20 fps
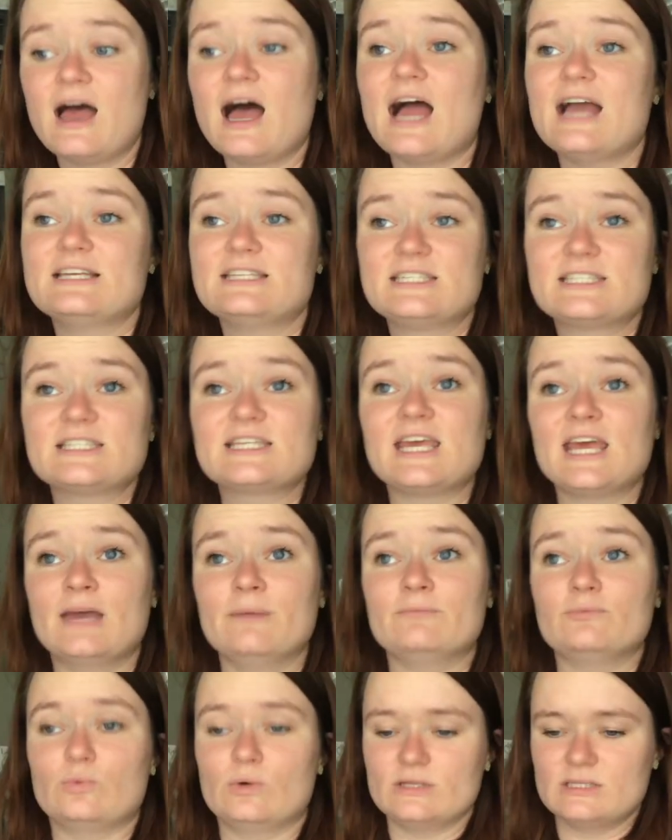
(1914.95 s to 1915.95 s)
I
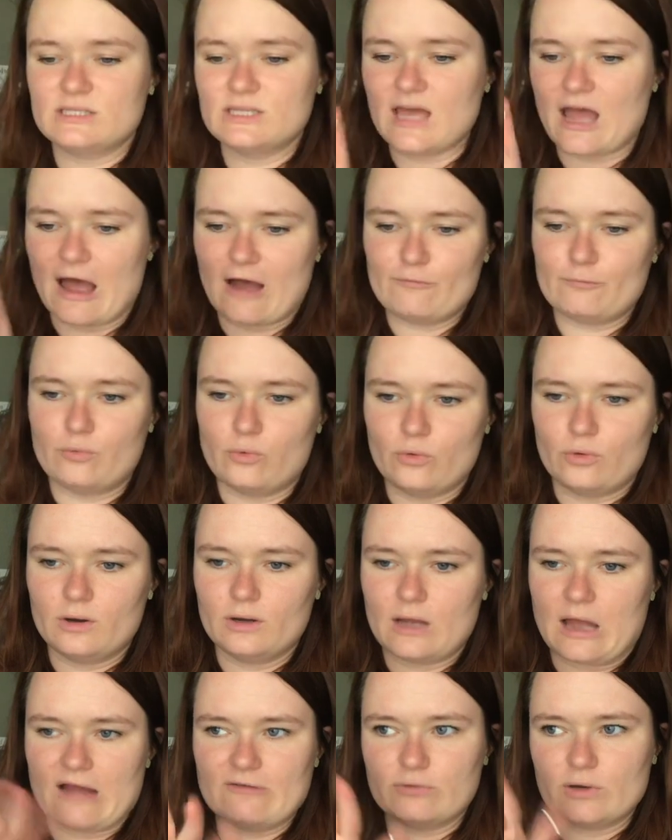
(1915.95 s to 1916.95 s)
skimmed. Once the half
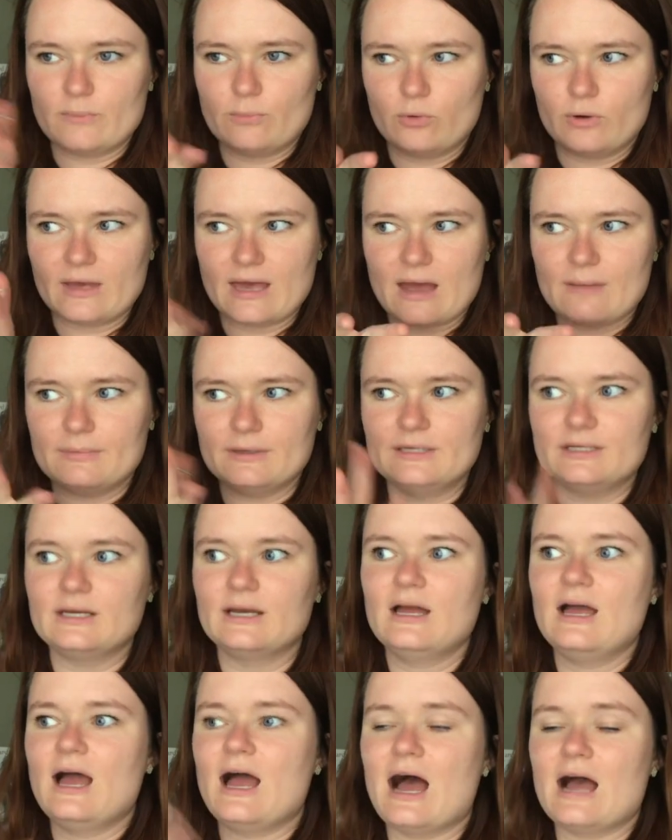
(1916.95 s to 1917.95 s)
point, halfway point happened,
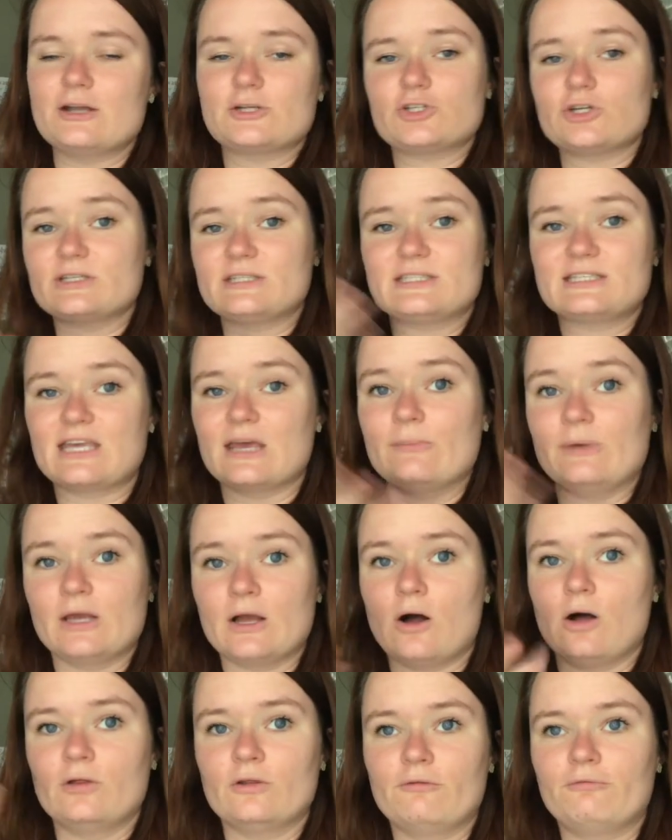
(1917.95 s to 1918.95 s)
I started skimming
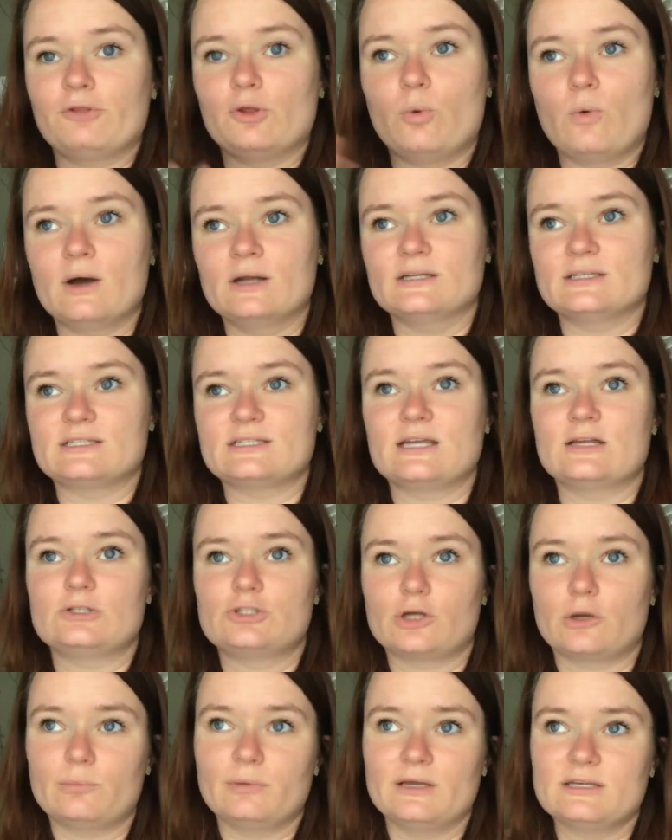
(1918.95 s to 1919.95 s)
all of the ones that
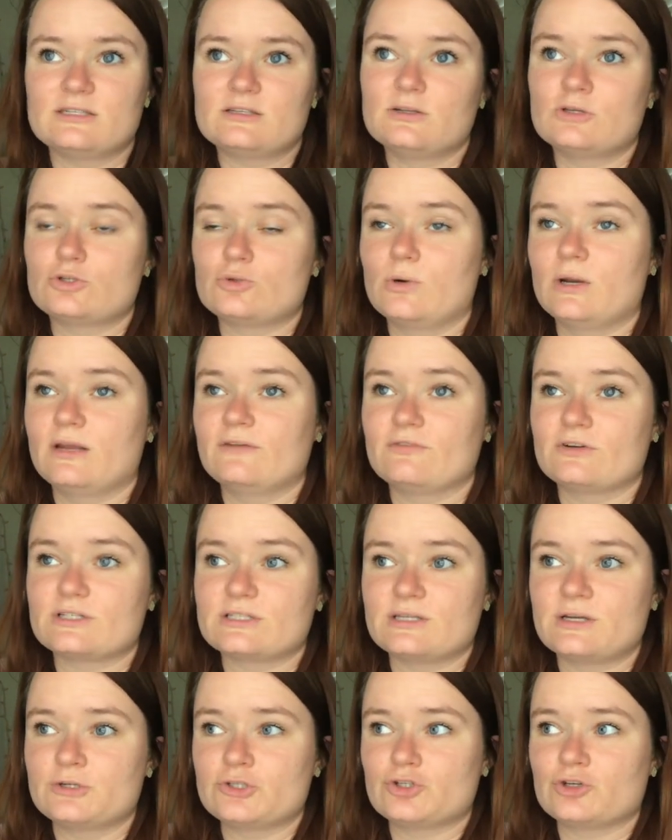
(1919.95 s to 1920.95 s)
took place in the 21st
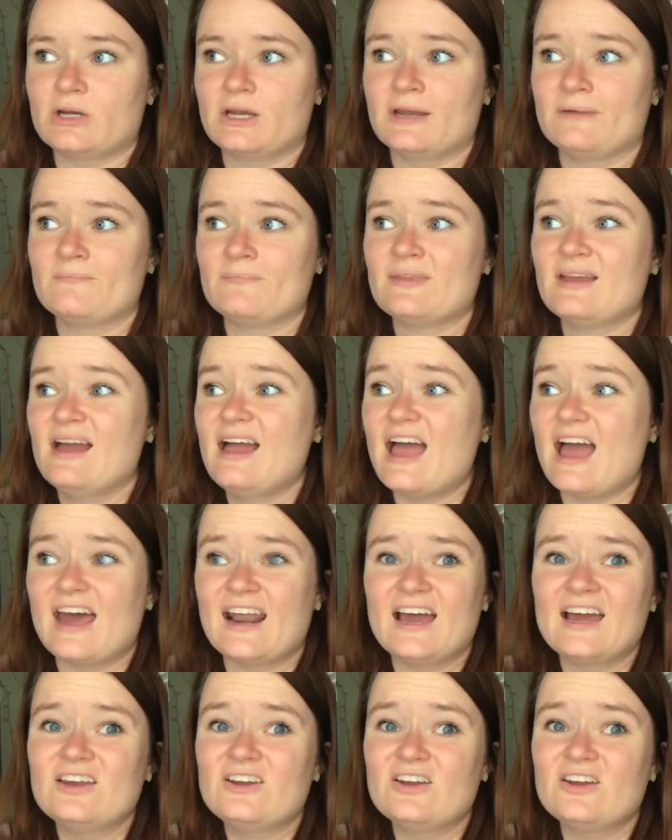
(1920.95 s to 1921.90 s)
century, and I